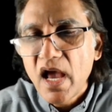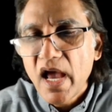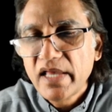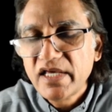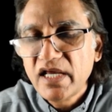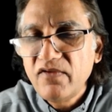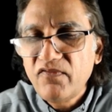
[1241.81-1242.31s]

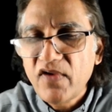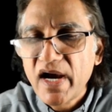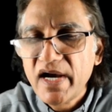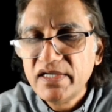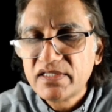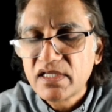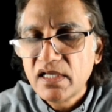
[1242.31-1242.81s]
And then he
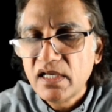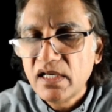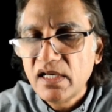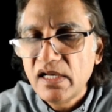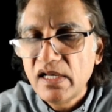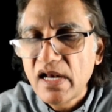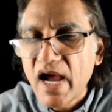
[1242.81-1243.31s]
finds
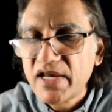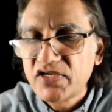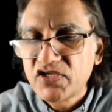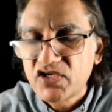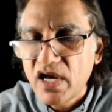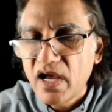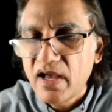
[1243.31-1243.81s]

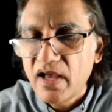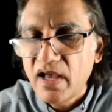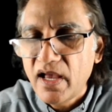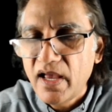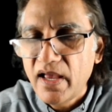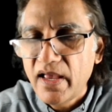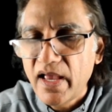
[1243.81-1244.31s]
Elisha
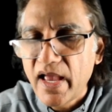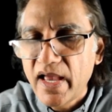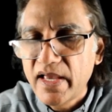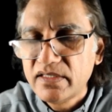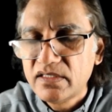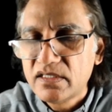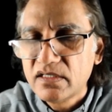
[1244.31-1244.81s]

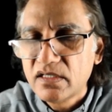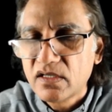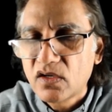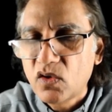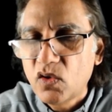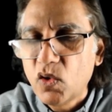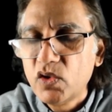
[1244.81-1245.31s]
and
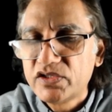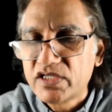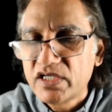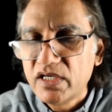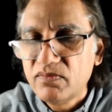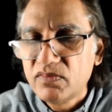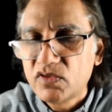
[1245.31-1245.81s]
calls
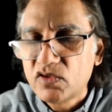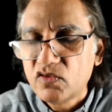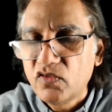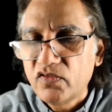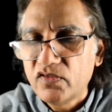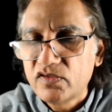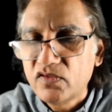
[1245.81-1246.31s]
him
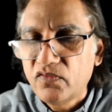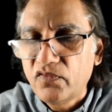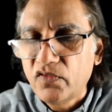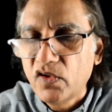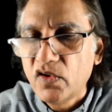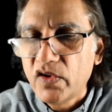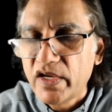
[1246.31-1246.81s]
to
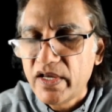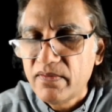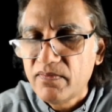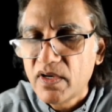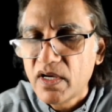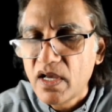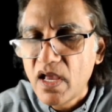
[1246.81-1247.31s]
follow him,